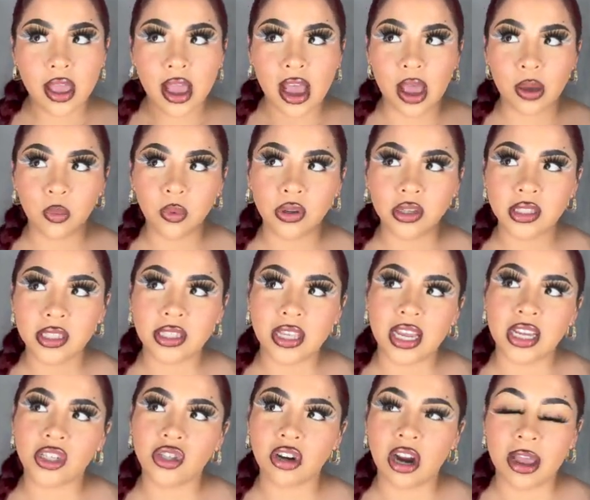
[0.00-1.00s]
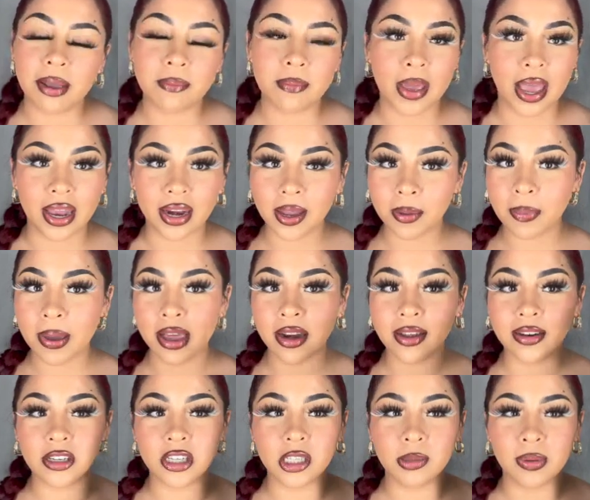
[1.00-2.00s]
I will say try Manic
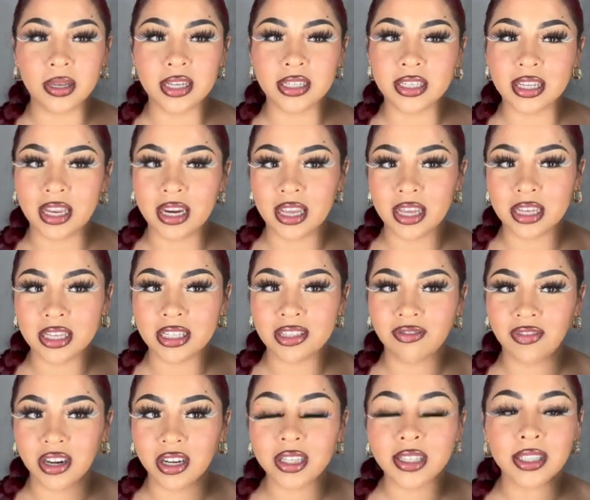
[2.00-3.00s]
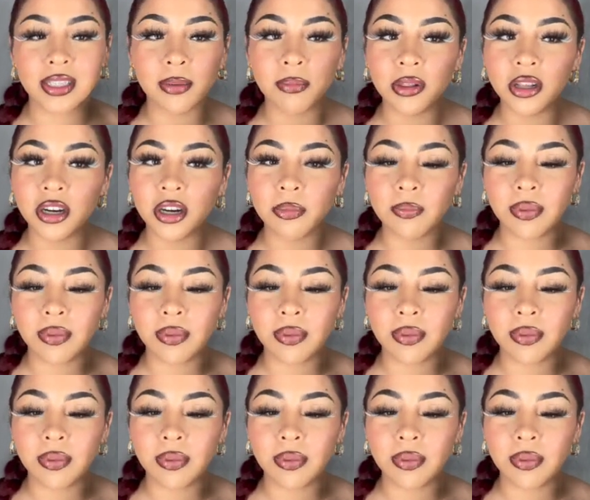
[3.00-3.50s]
Panic just because it is very similar,